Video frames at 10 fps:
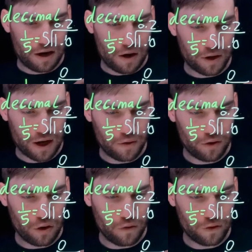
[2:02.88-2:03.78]
now we carry
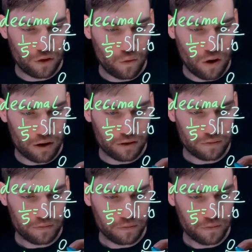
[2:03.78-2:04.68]
over the 1.
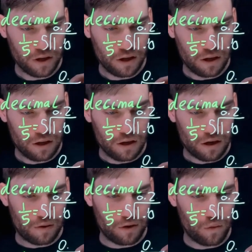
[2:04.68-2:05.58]

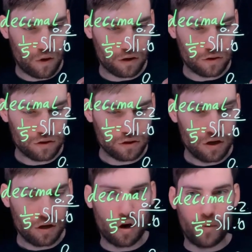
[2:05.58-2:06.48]
How many 1's
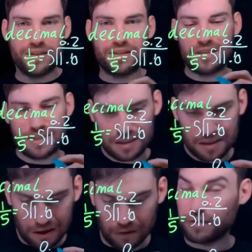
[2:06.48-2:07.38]
go into,
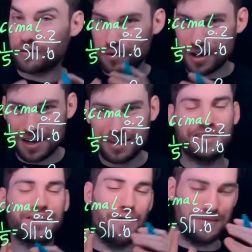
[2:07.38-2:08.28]
how many 3's
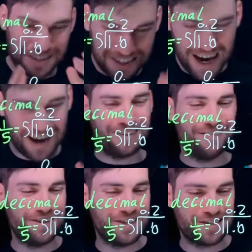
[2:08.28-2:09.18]
go into 10,
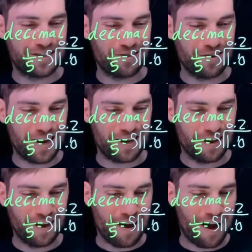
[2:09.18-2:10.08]
which is 3.
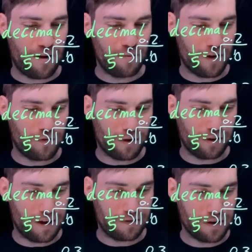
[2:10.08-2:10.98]
And we have 1
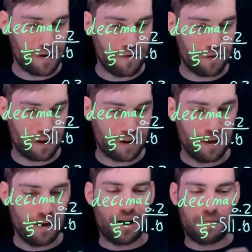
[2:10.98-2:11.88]
left over.
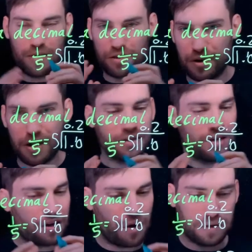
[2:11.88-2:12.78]
How many 3's
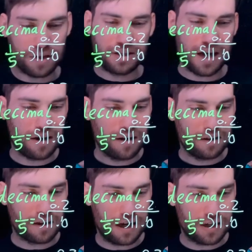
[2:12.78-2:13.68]
go into 10?
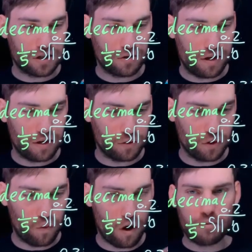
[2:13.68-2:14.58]
That is 3. We'll do
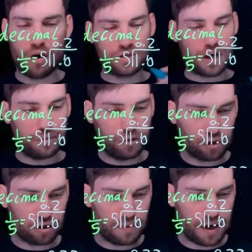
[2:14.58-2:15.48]
it one more time
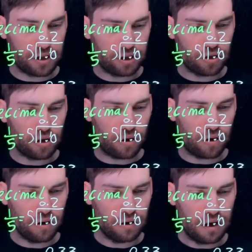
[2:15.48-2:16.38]
just to make
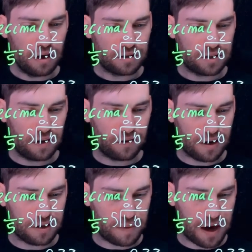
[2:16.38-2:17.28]
sure. See if
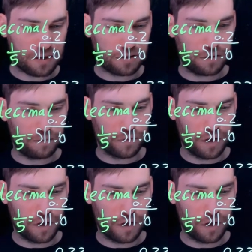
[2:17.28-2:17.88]
there's a pattern.